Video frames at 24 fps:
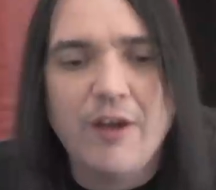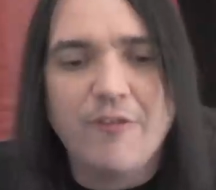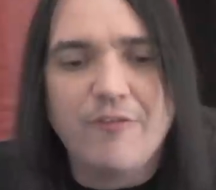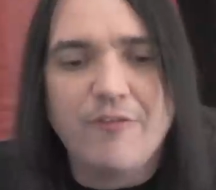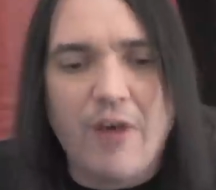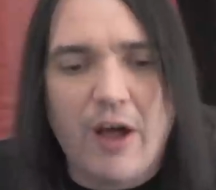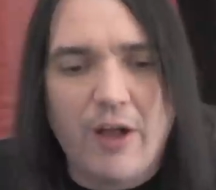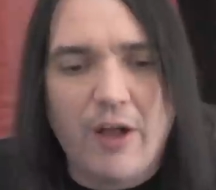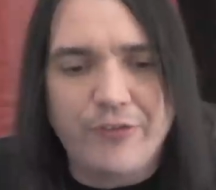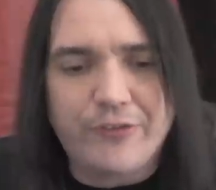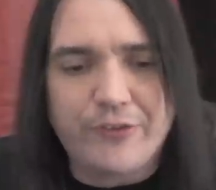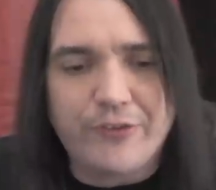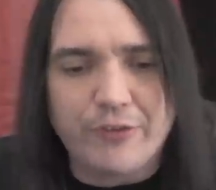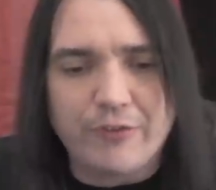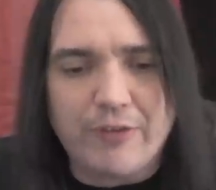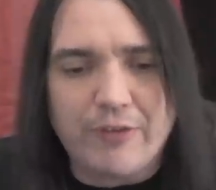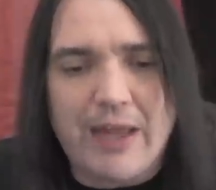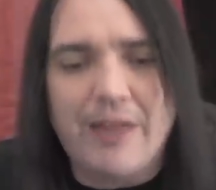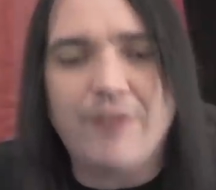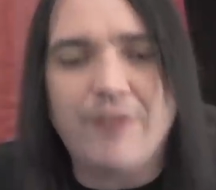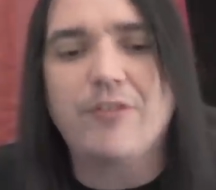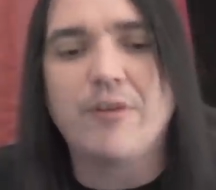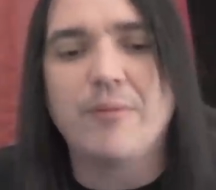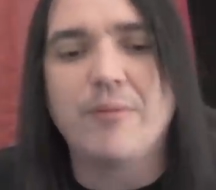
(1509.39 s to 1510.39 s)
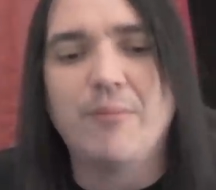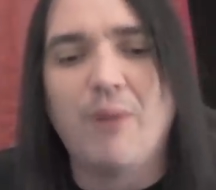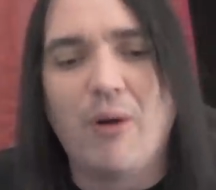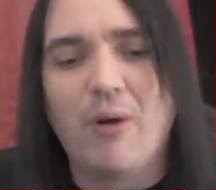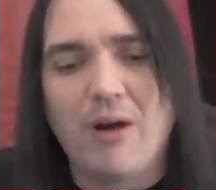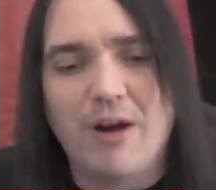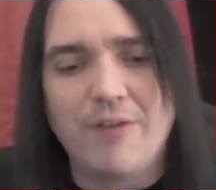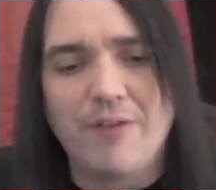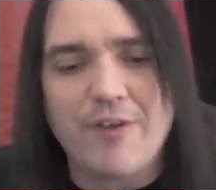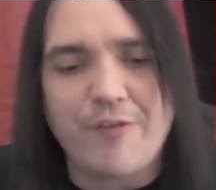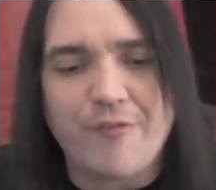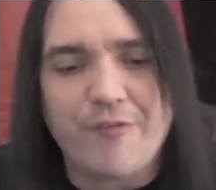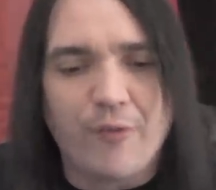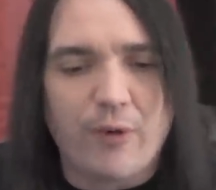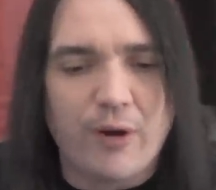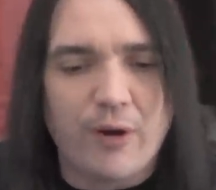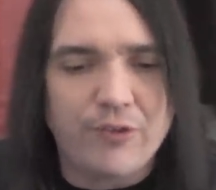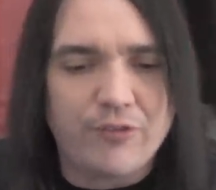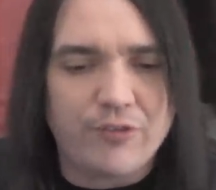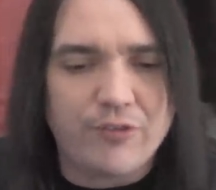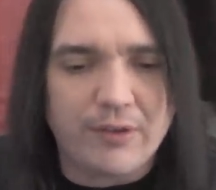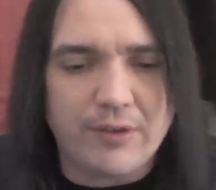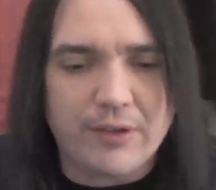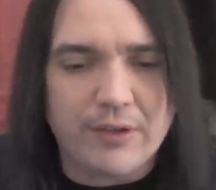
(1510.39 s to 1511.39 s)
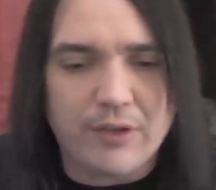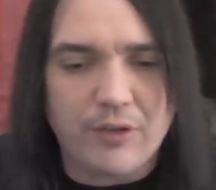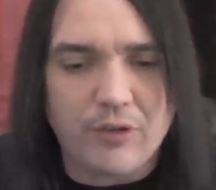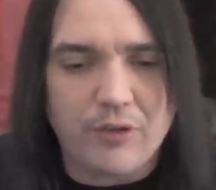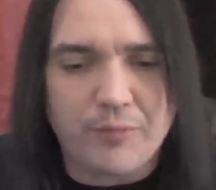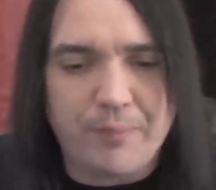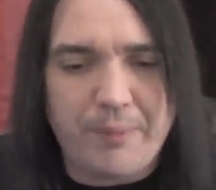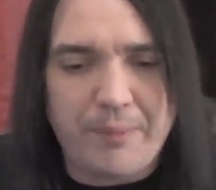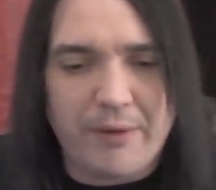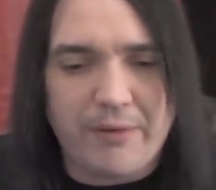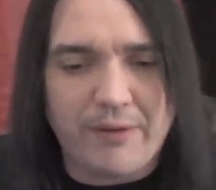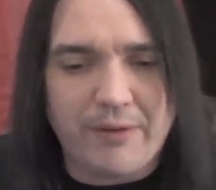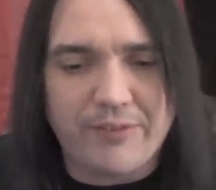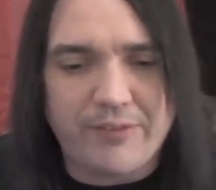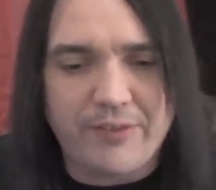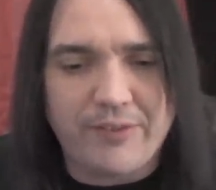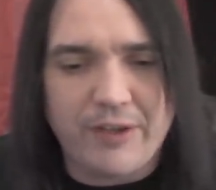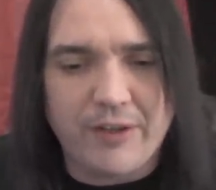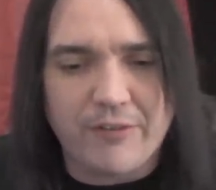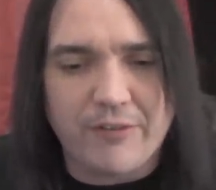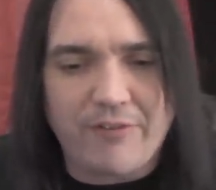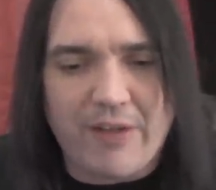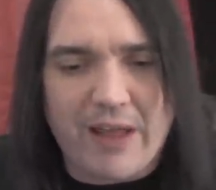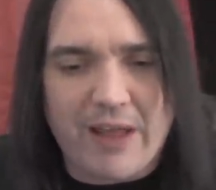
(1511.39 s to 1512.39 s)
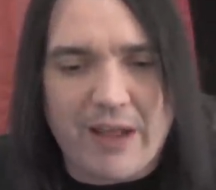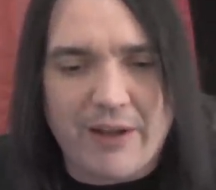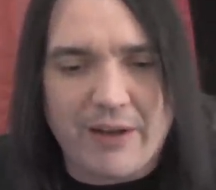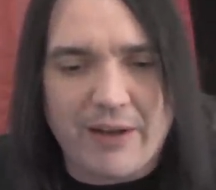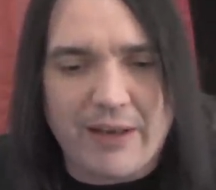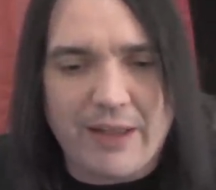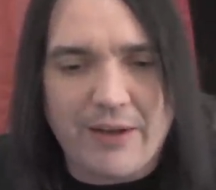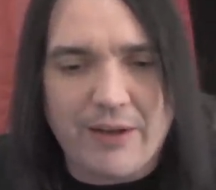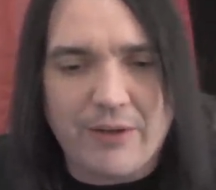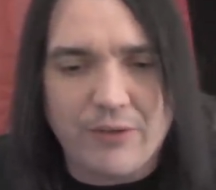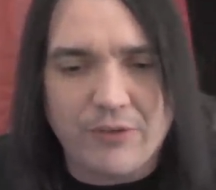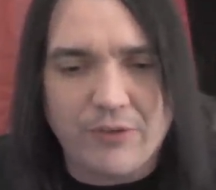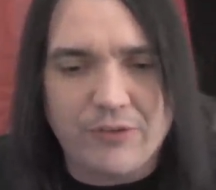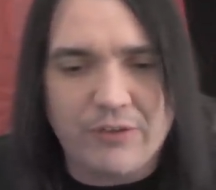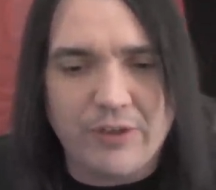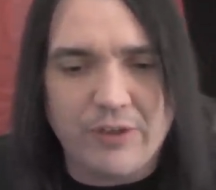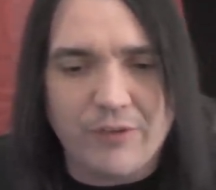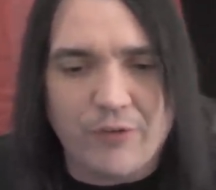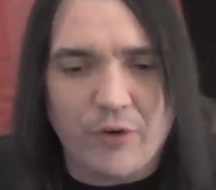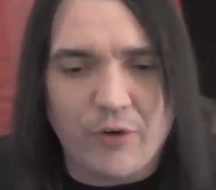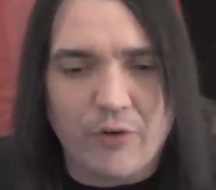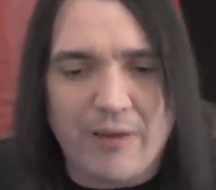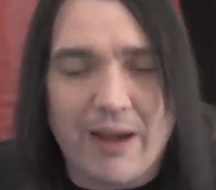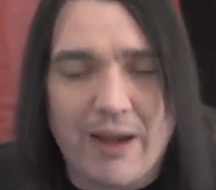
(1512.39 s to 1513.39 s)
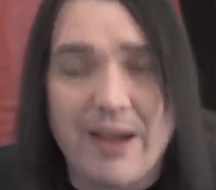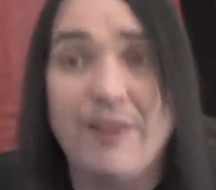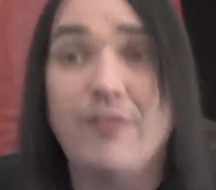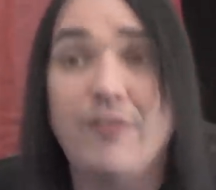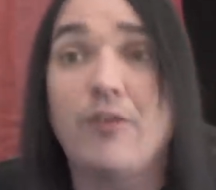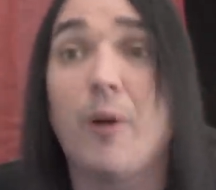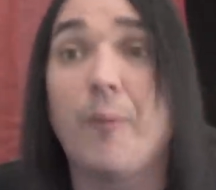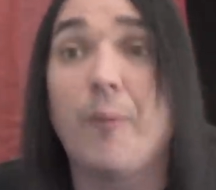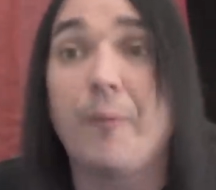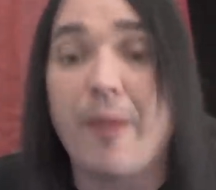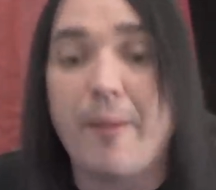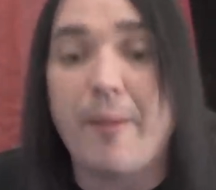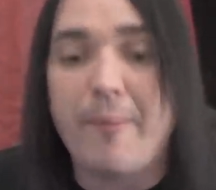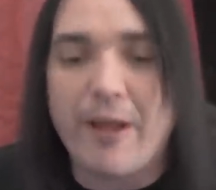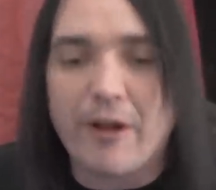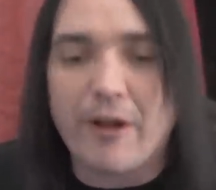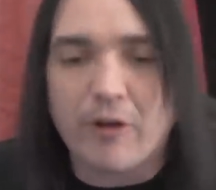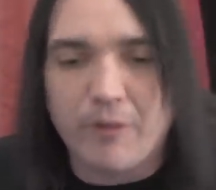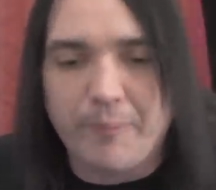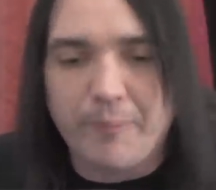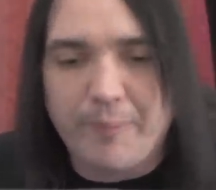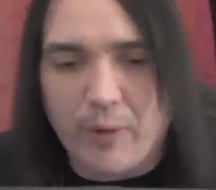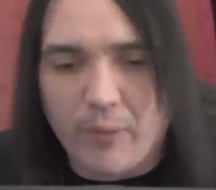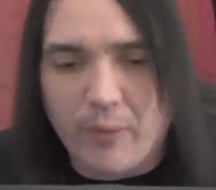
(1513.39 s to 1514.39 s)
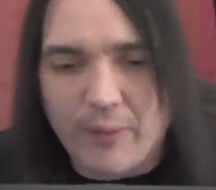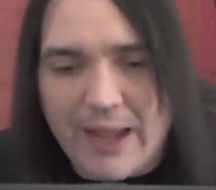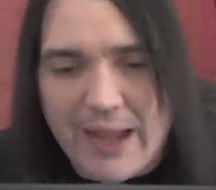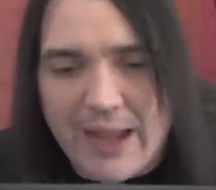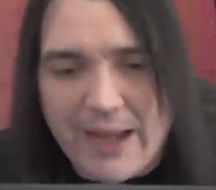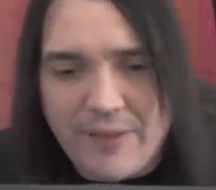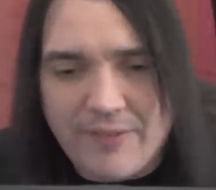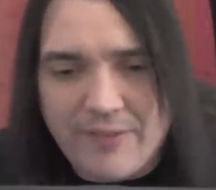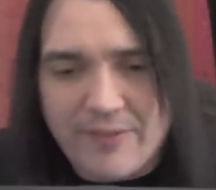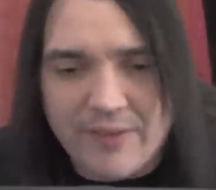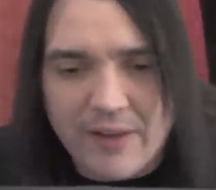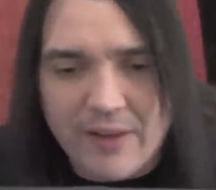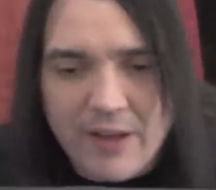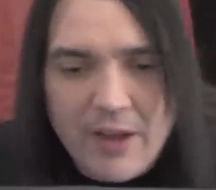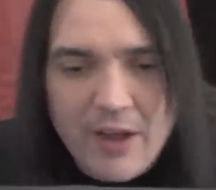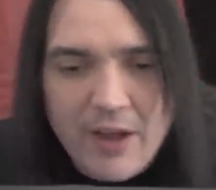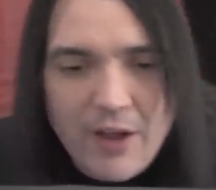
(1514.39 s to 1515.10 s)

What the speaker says: False arrest, more of a fortune, conspiracy to violate her civil rights, hope they make her Bill Gates,